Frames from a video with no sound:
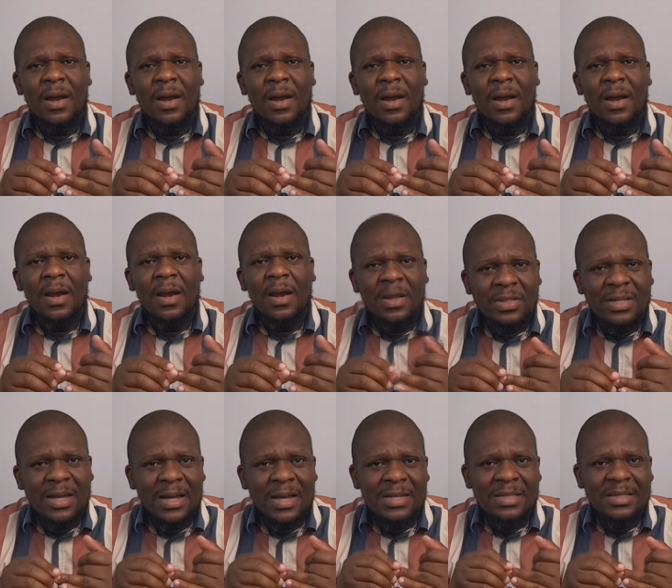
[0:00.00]

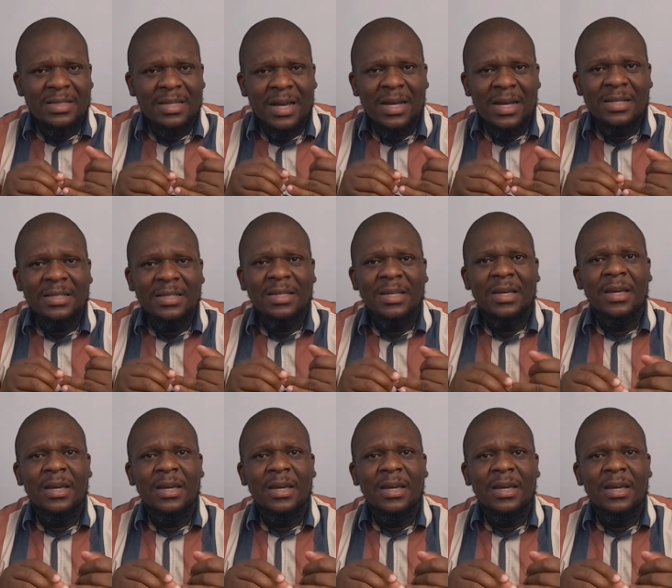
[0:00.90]
prioritize tasks
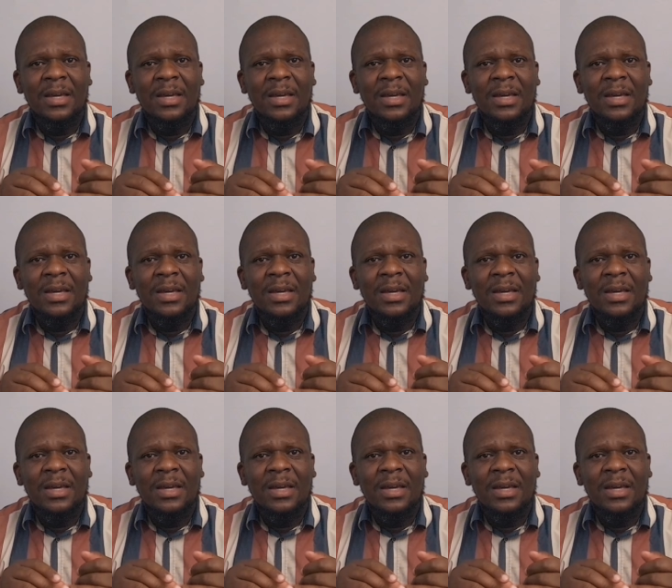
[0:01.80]
and
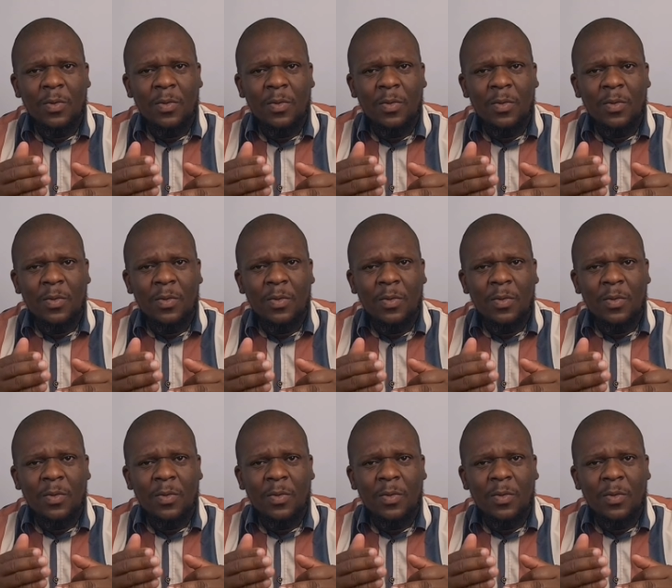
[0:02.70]
processes?